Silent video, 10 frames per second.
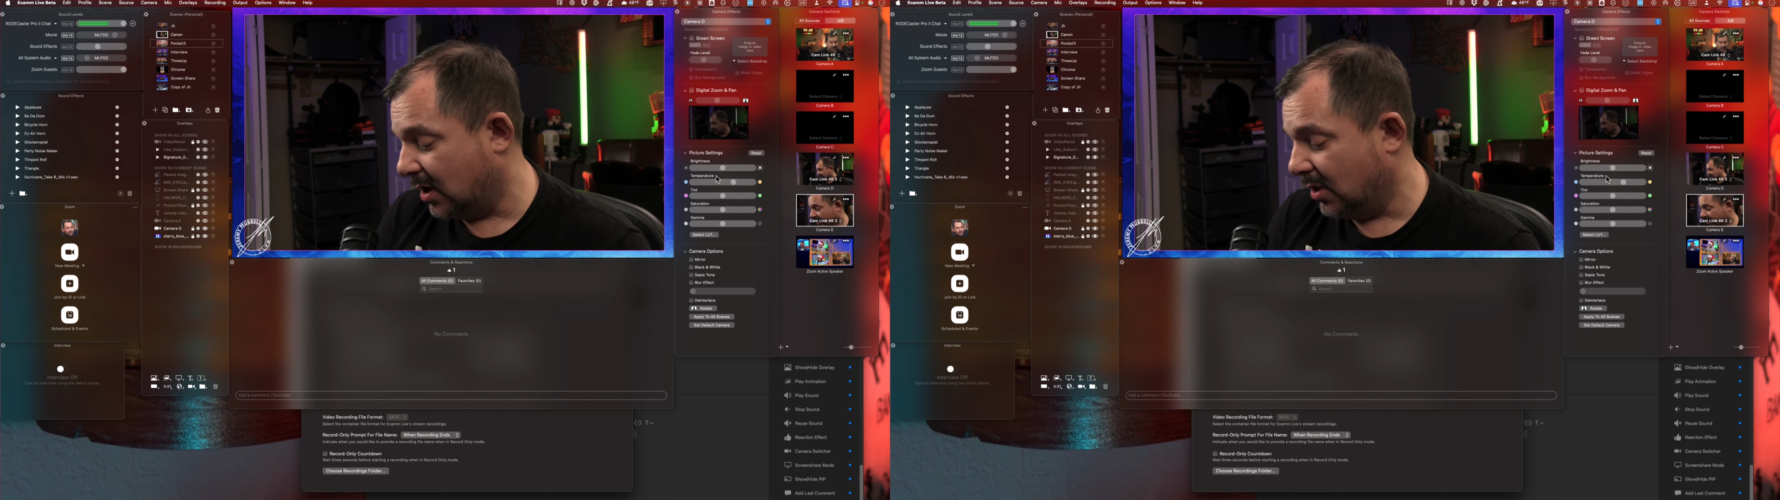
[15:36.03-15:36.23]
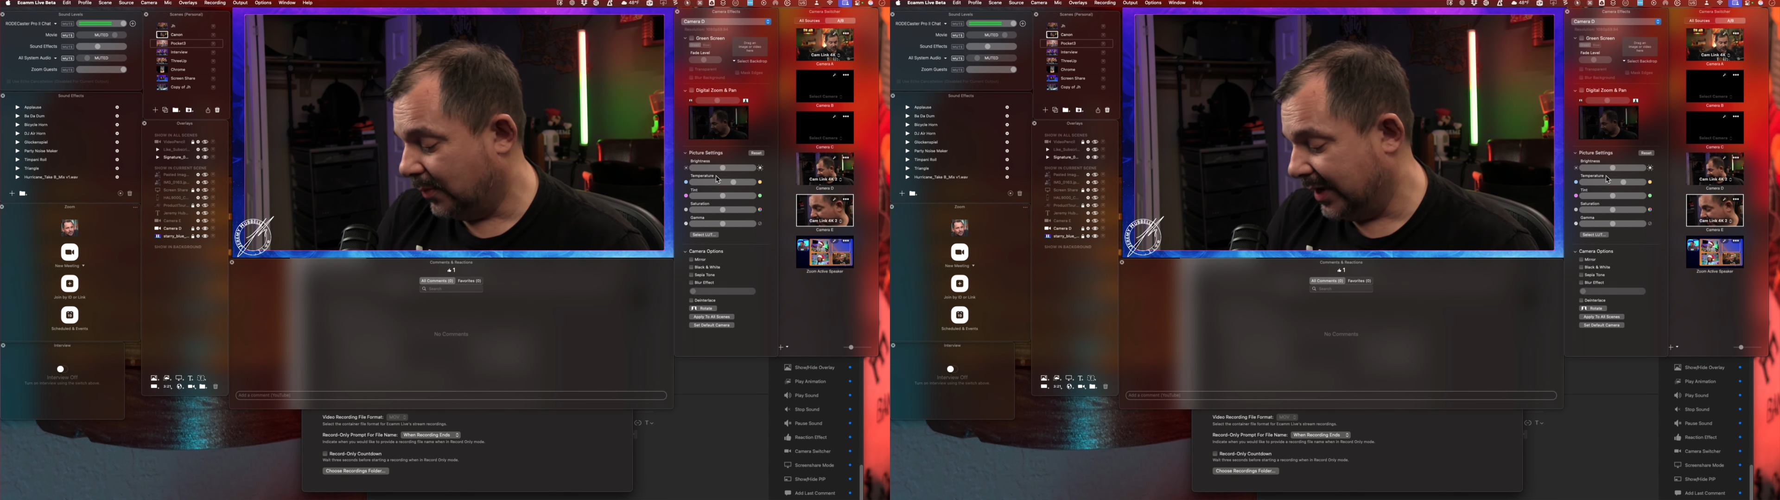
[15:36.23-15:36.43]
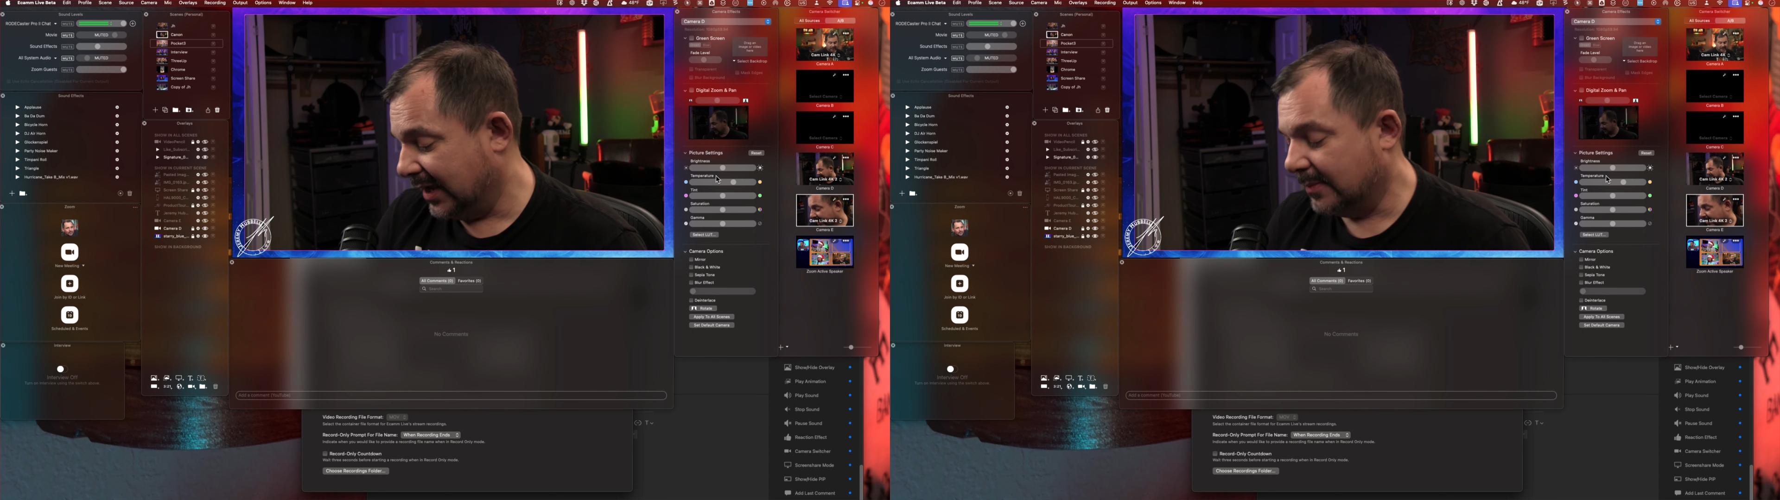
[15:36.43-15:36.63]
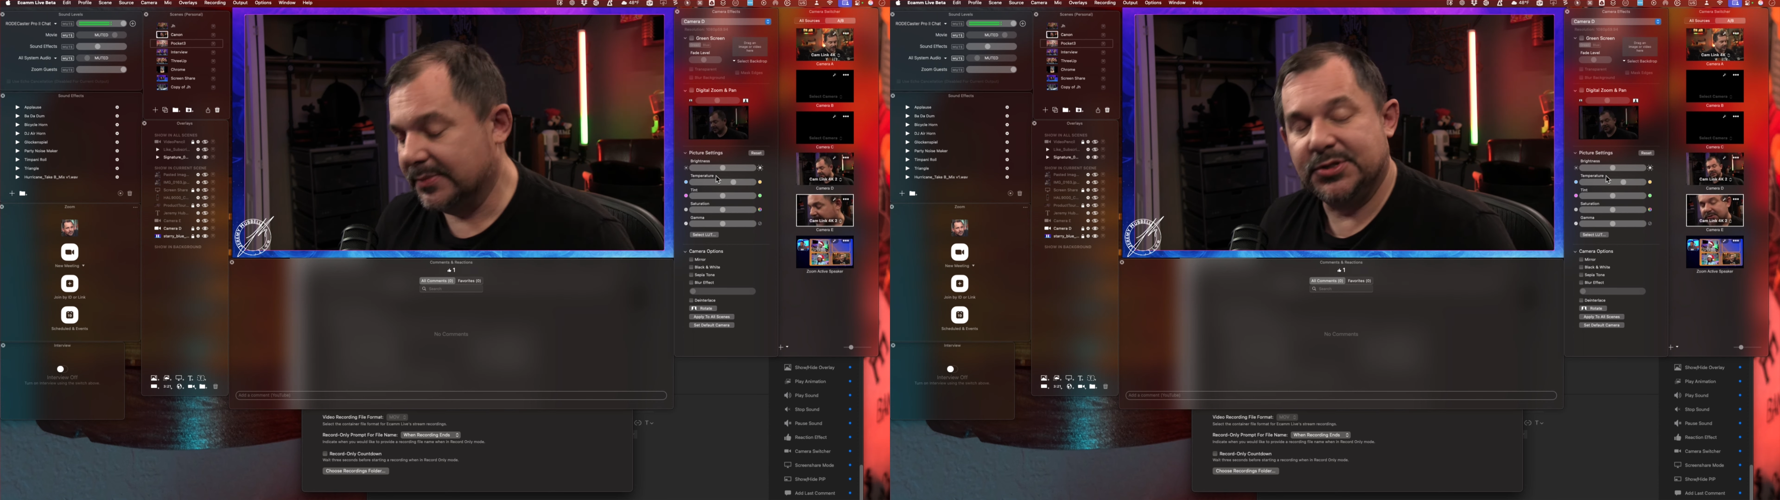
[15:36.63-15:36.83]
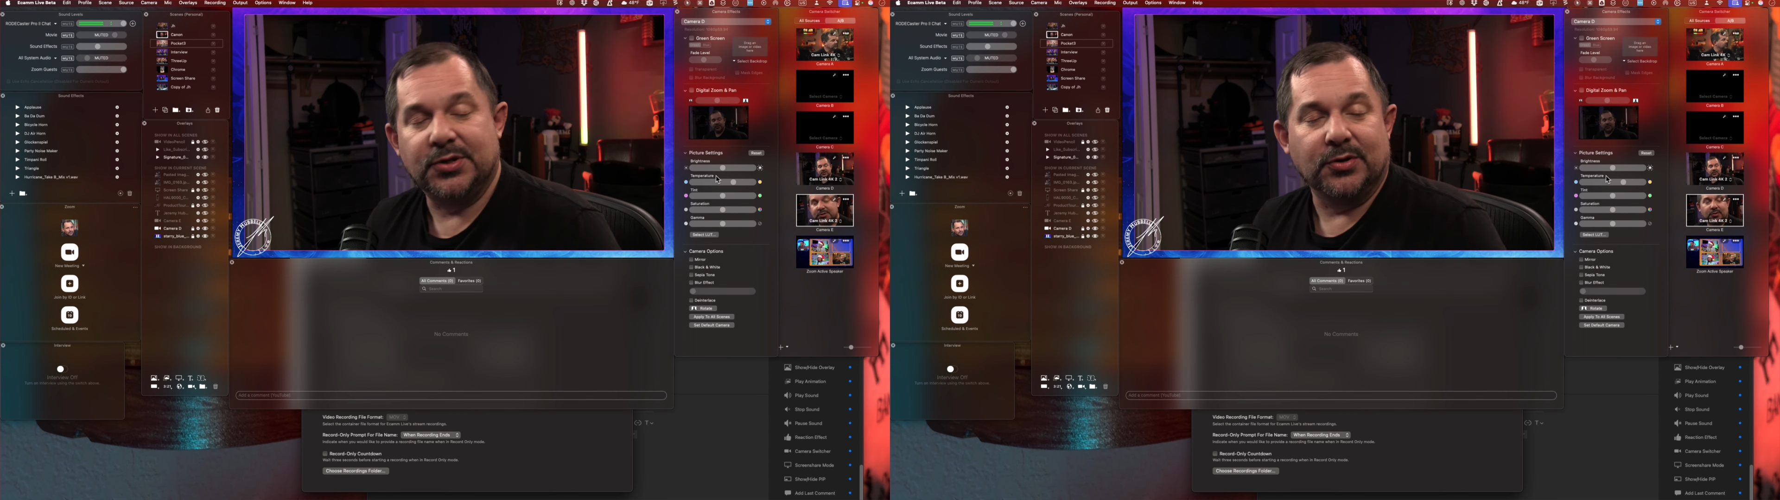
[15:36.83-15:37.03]
all the way
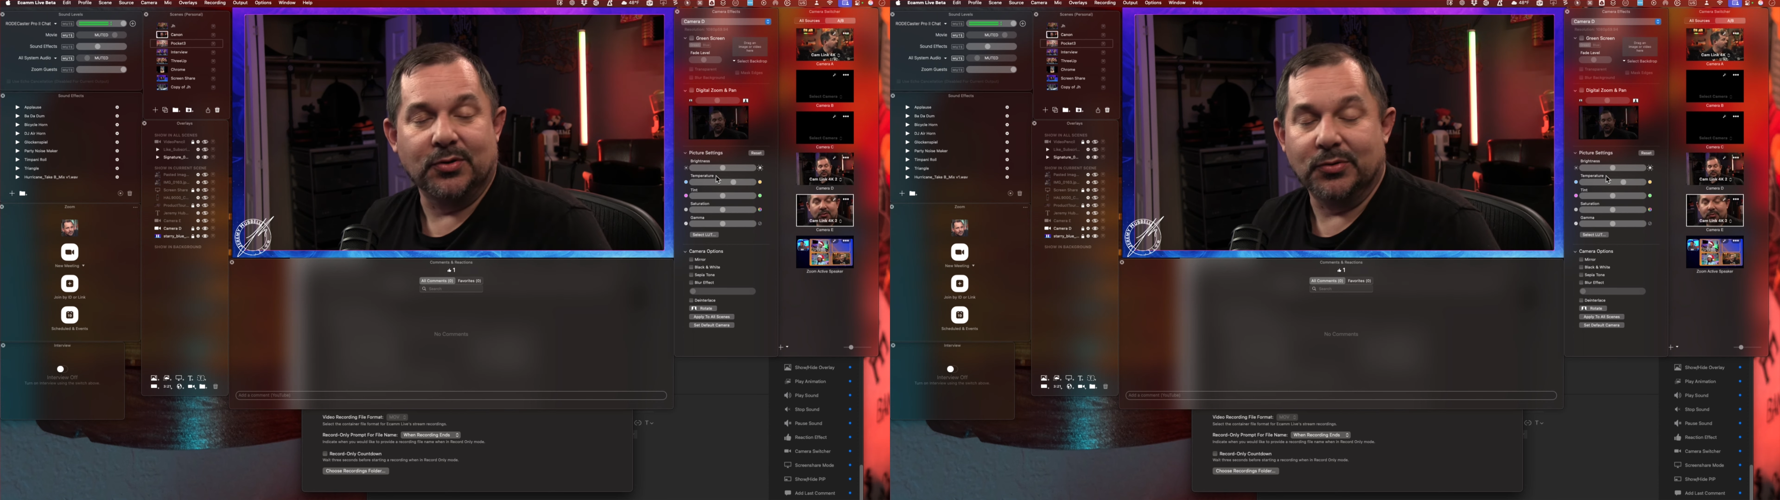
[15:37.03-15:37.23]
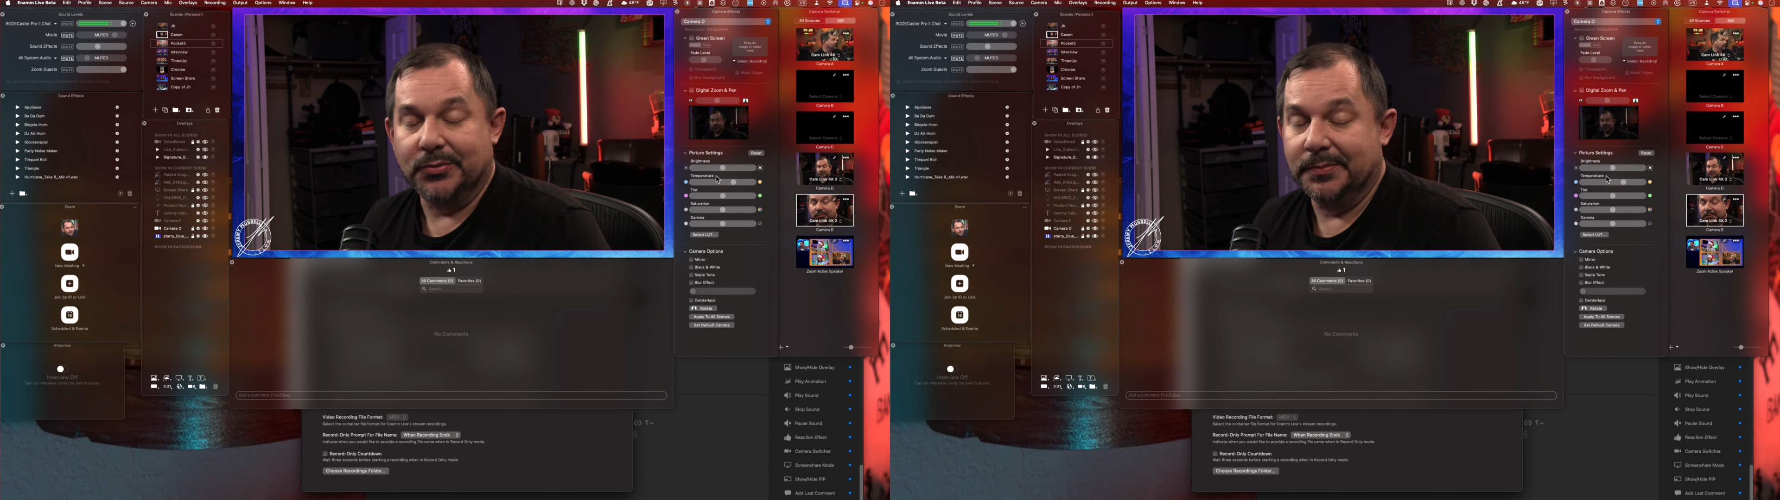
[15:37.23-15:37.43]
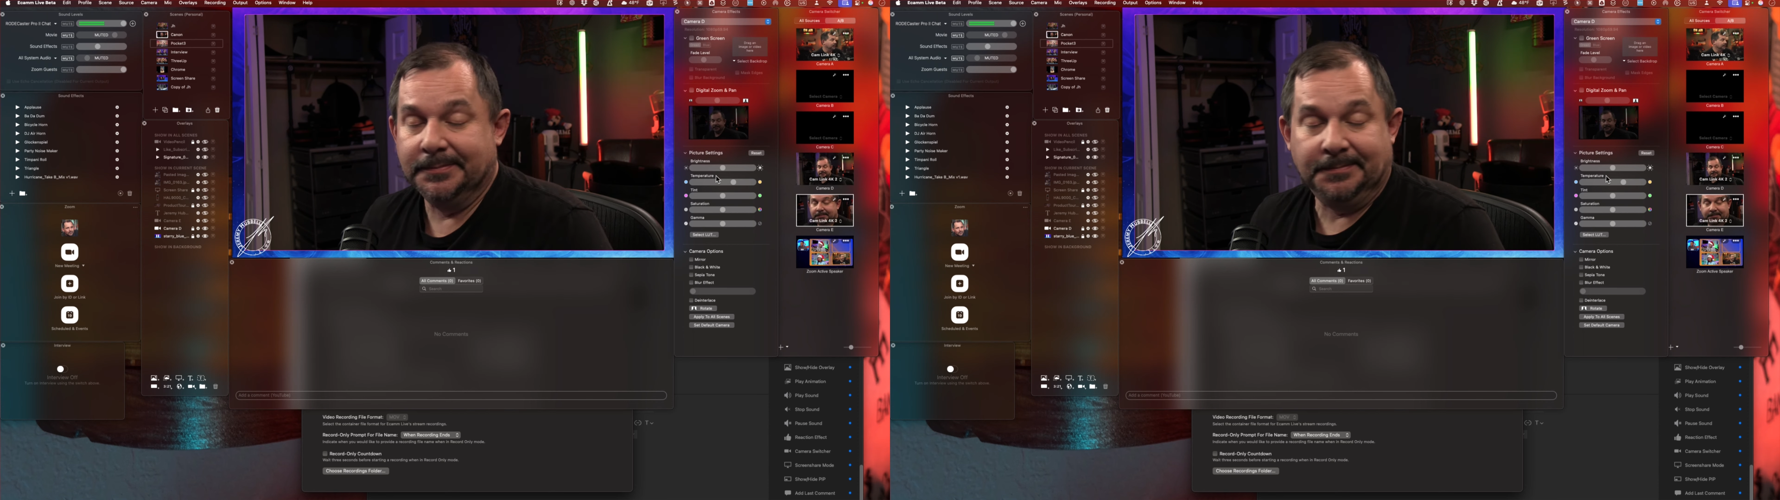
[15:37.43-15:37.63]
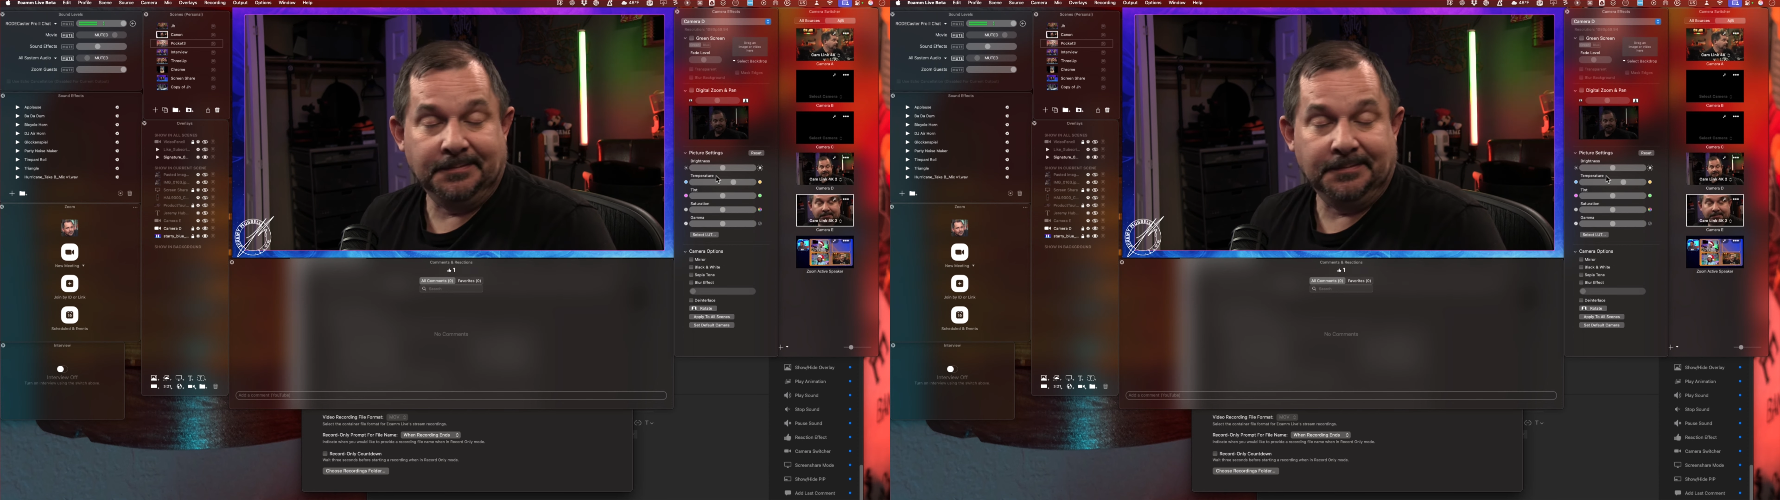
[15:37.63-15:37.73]
up to